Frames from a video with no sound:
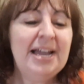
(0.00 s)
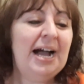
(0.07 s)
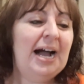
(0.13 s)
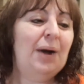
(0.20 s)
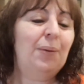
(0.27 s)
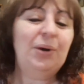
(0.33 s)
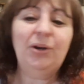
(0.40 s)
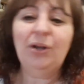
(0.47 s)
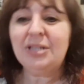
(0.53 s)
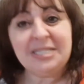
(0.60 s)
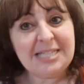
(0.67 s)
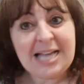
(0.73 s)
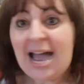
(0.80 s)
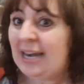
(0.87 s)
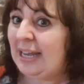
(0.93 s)
We're not
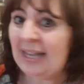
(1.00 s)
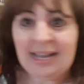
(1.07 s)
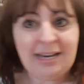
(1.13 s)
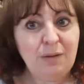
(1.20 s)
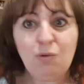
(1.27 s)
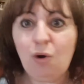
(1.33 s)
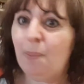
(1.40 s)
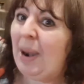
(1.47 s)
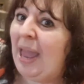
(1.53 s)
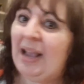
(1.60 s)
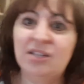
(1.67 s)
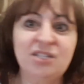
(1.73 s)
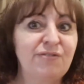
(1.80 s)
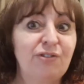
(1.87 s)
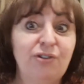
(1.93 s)
starting any more
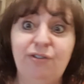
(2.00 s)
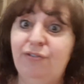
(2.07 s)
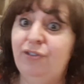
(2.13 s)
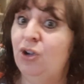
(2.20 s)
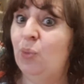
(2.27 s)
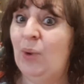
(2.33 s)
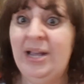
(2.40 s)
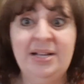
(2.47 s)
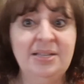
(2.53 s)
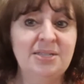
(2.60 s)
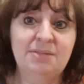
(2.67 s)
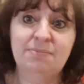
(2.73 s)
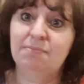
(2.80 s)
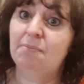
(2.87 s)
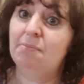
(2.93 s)
blankets for a few
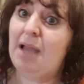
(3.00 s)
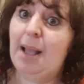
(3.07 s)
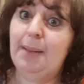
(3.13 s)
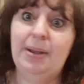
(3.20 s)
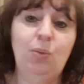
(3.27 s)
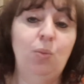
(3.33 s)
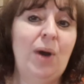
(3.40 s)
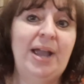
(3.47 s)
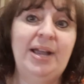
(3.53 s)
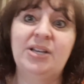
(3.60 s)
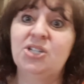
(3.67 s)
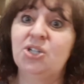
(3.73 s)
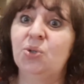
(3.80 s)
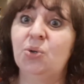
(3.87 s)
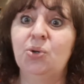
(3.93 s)
weeks, maybe way
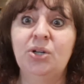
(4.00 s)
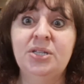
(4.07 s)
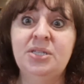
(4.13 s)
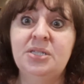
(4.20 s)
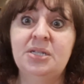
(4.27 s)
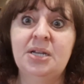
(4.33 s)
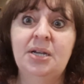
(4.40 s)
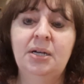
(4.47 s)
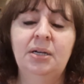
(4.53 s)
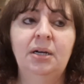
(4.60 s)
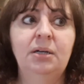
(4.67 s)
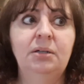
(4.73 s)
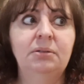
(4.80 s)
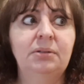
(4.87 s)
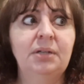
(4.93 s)
into August.
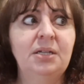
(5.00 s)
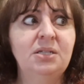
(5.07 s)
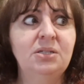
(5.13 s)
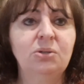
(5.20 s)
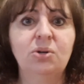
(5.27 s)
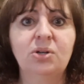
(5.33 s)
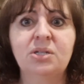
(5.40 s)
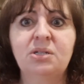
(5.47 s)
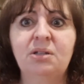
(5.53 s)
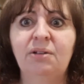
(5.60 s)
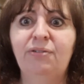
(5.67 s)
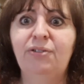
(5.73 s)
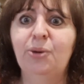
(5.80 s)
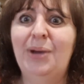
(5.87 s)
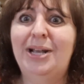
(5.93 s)
Oh, that is August. In a
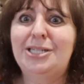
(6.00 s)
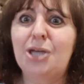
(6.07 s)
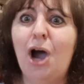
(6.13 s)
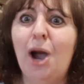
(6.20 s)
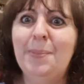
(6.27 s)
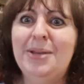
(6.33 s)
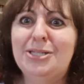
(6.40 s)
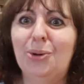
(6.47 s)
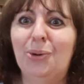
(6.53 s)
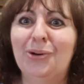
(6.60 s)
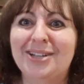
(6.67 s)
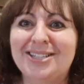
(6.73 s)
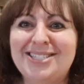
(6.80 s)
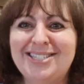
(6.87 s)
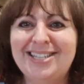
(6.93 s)
few weeks' time is
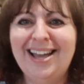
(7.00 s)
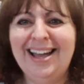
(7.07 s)
August.